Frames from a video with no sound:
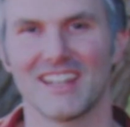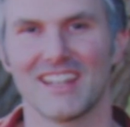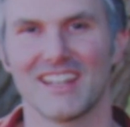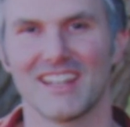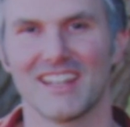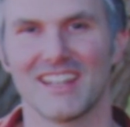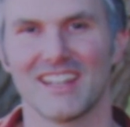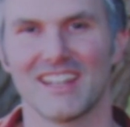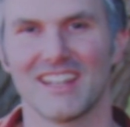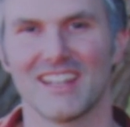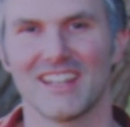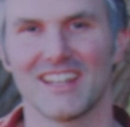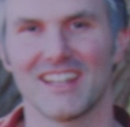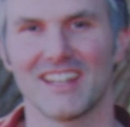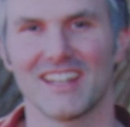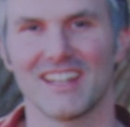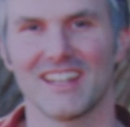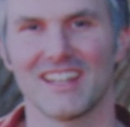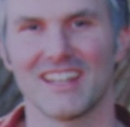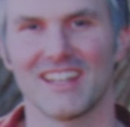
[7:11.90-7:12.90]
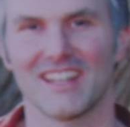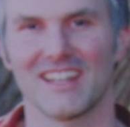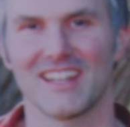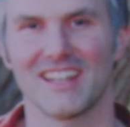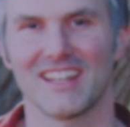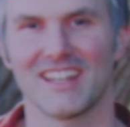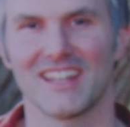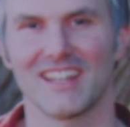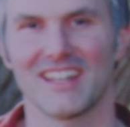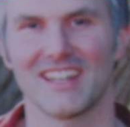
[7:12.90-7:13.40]

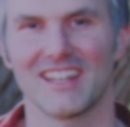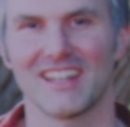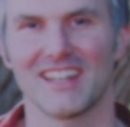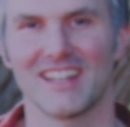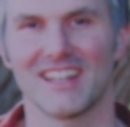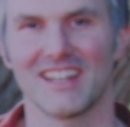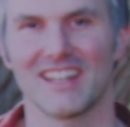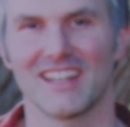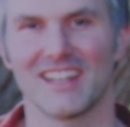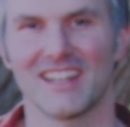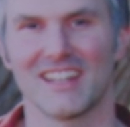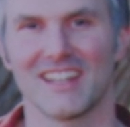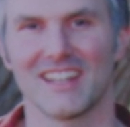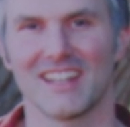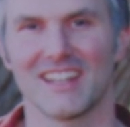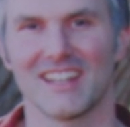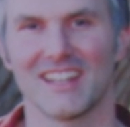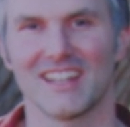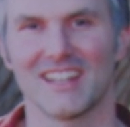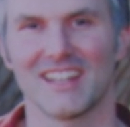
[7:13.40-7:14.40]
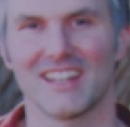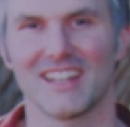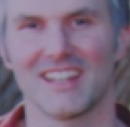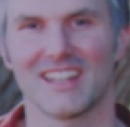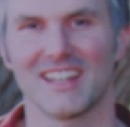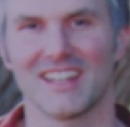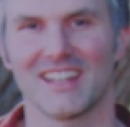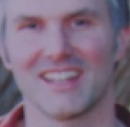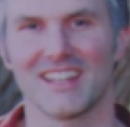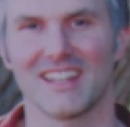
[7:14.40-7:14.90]

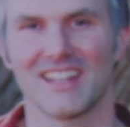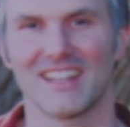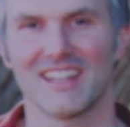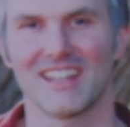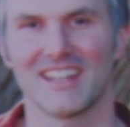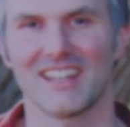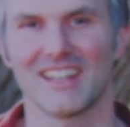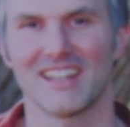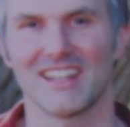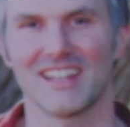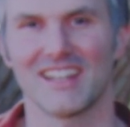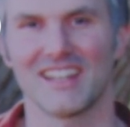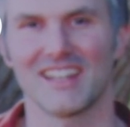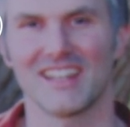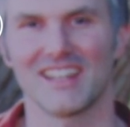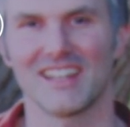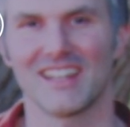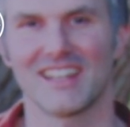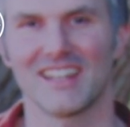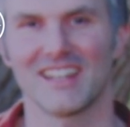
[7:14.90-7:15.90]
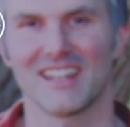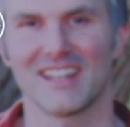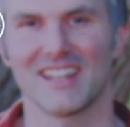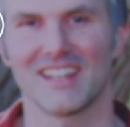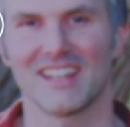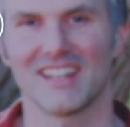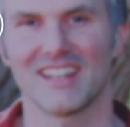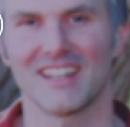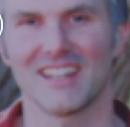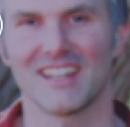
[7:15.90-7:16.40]

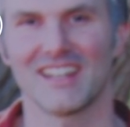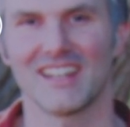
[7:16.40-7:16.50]
[no speech]